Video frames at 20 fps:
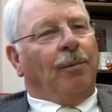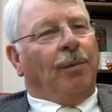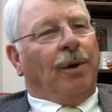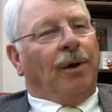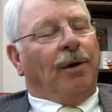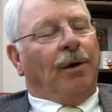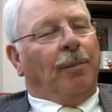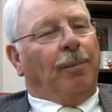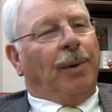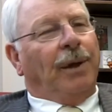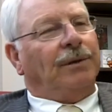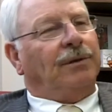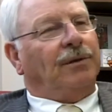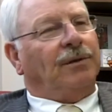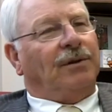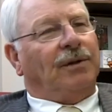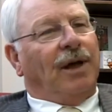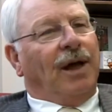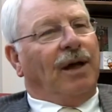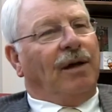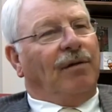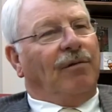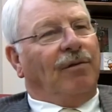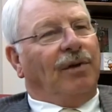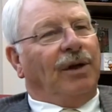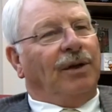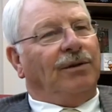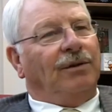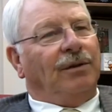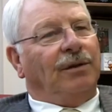uh, pesticide
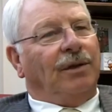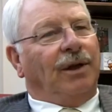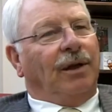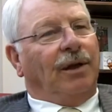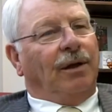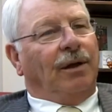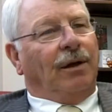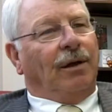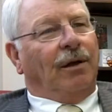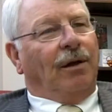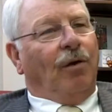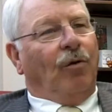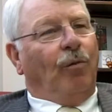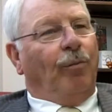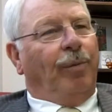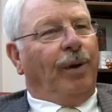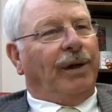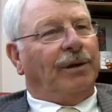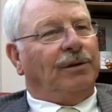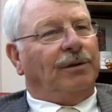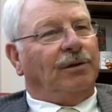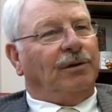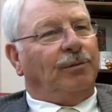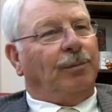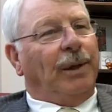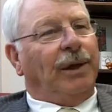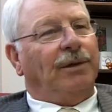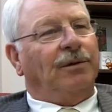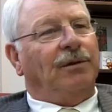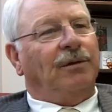division and home pest
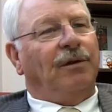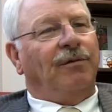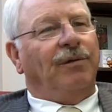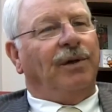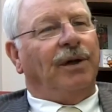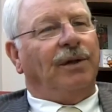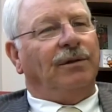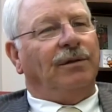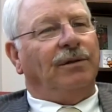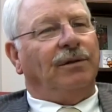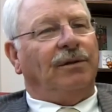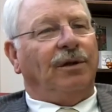inspection division.